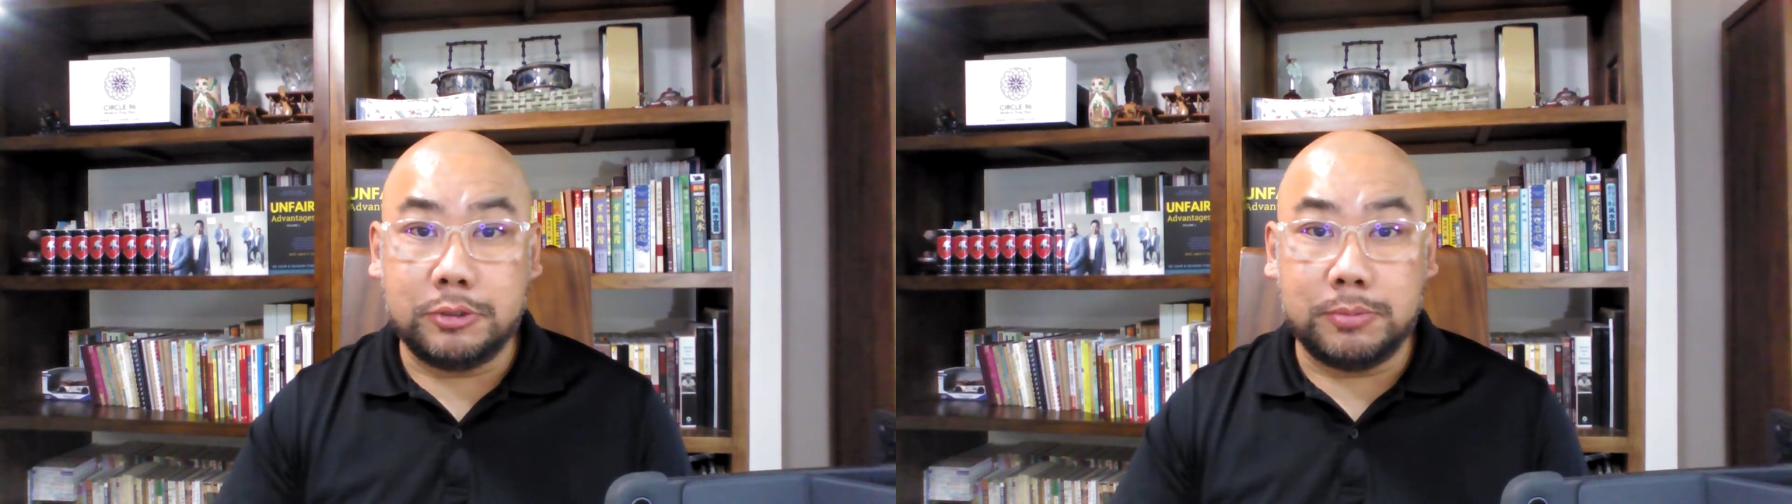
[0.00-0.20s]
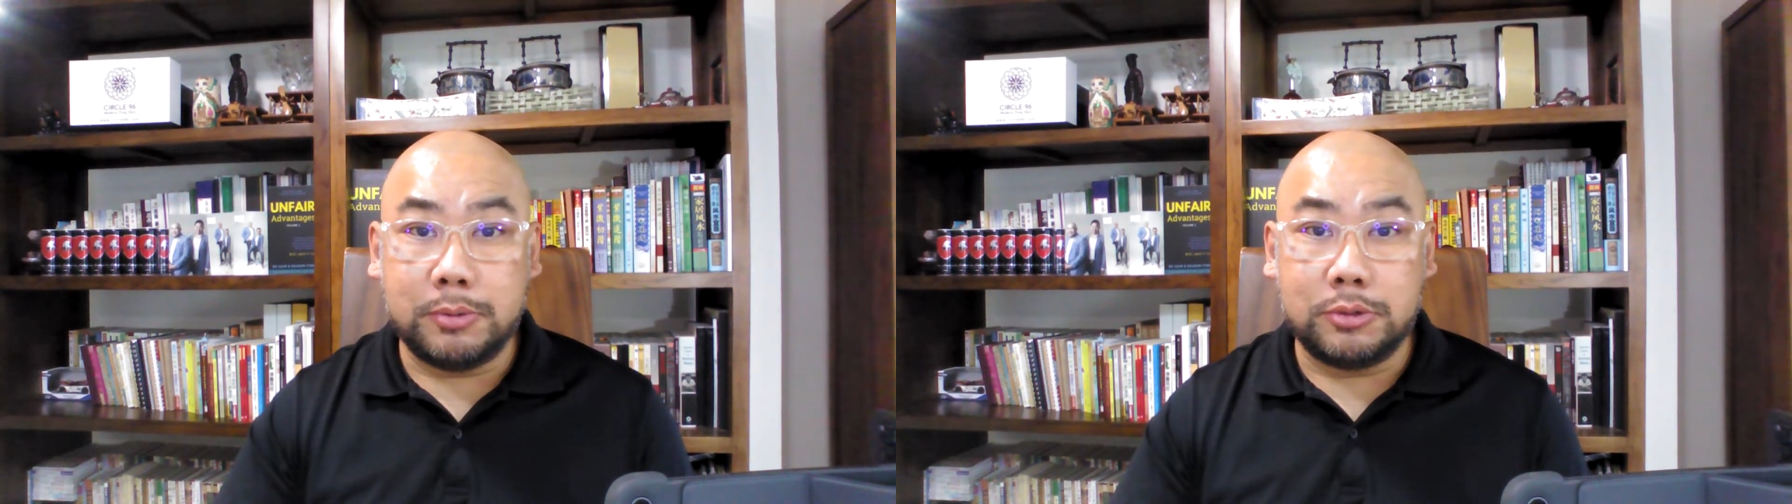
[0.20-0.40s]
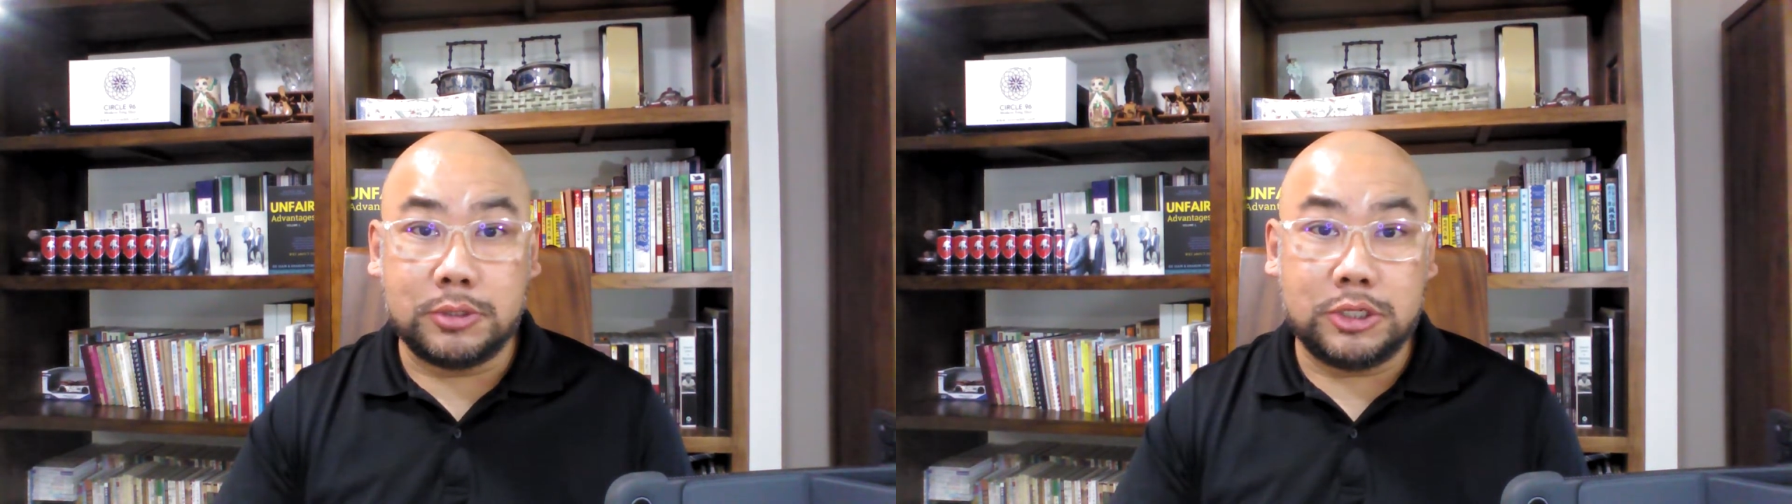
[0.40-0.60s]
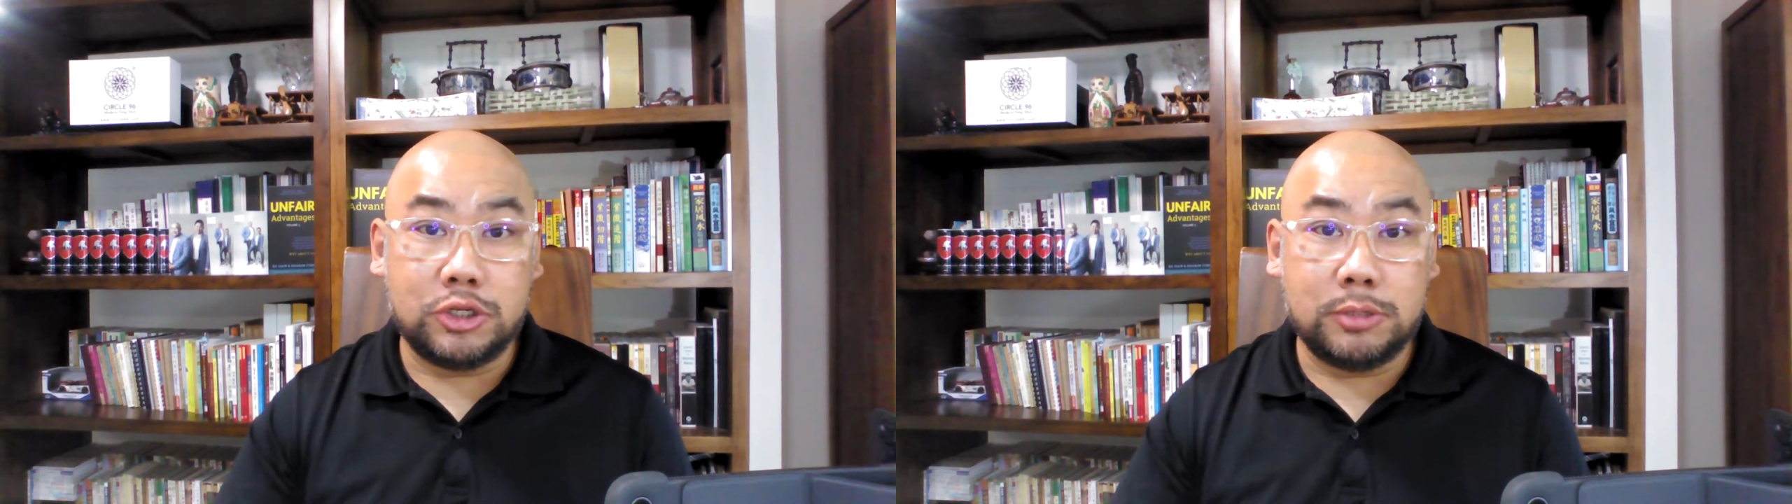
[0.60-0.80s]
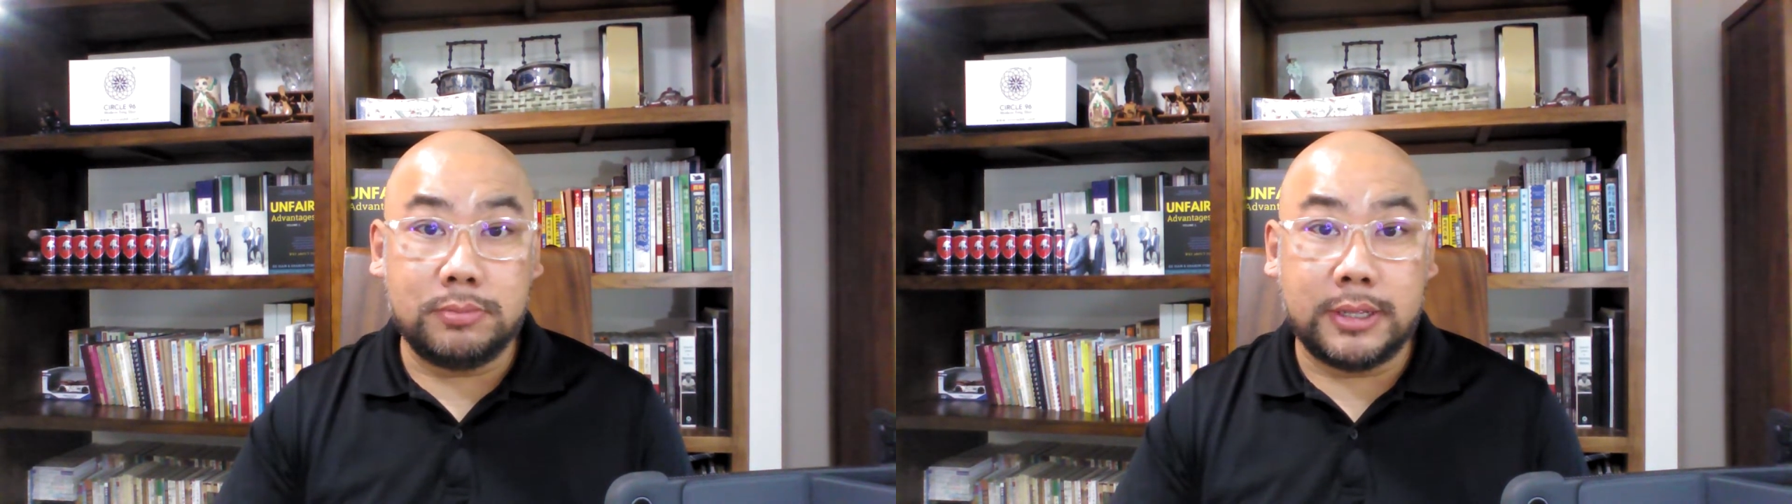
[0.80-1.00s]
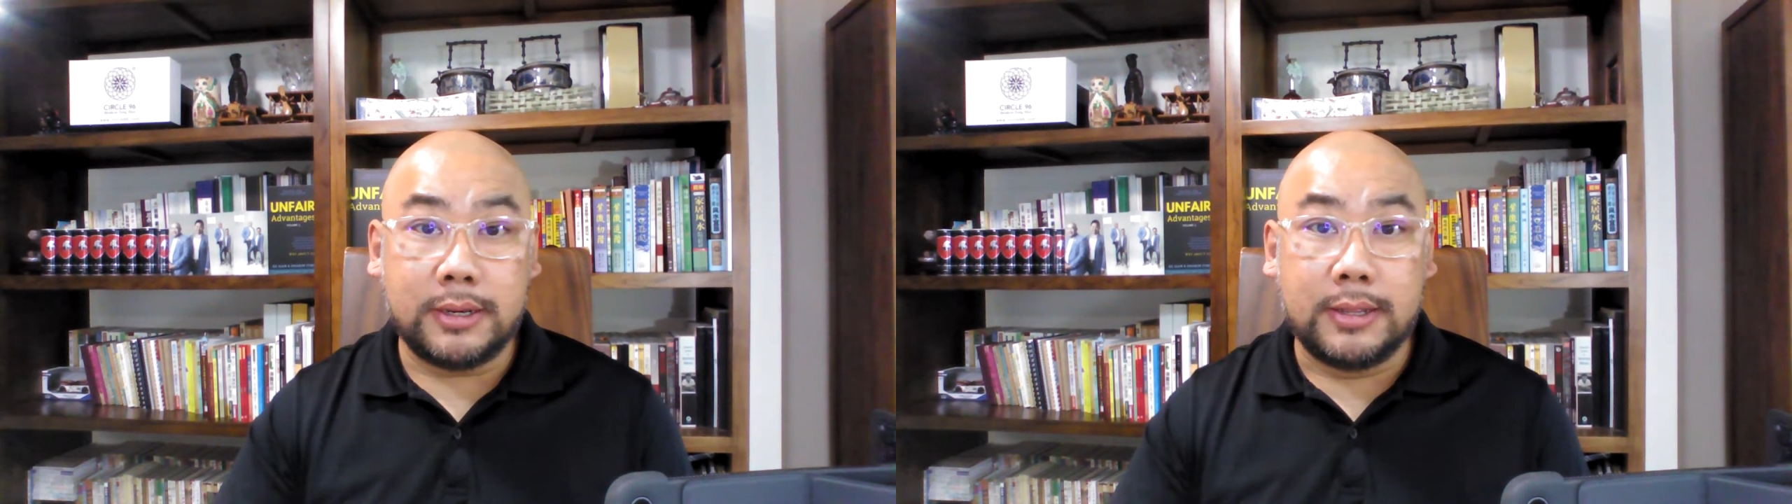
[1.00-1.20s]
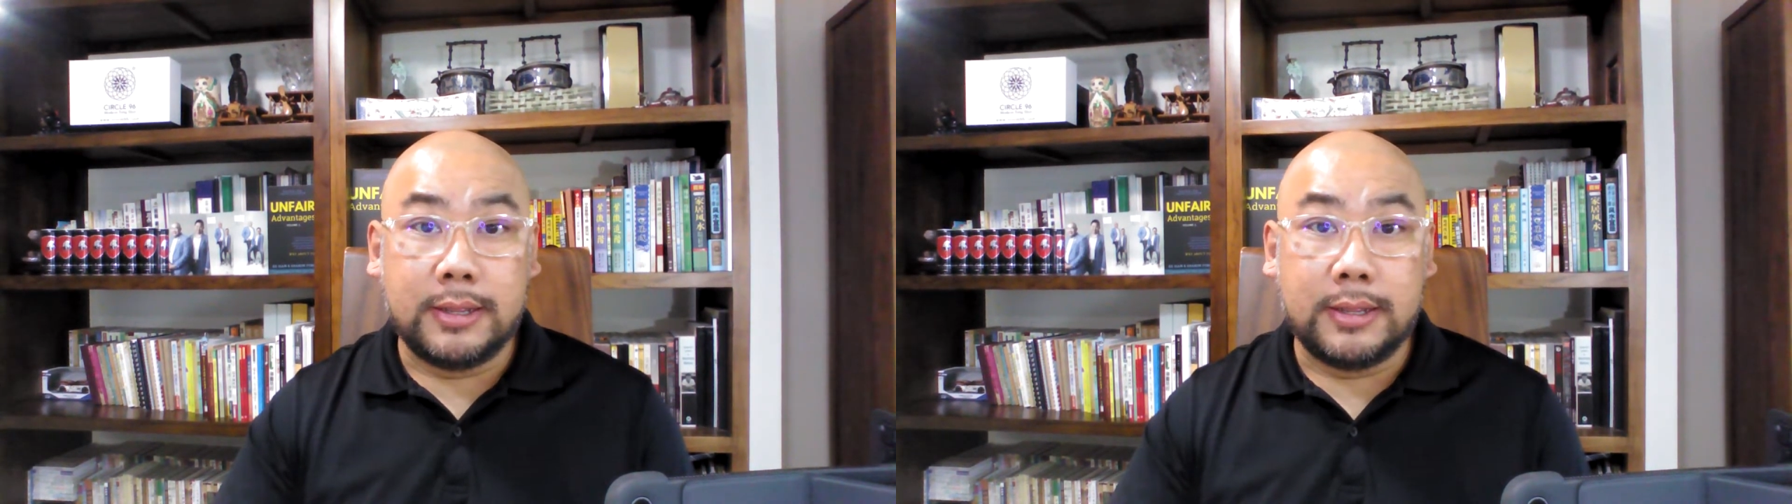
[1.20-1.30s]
you may want to teach him that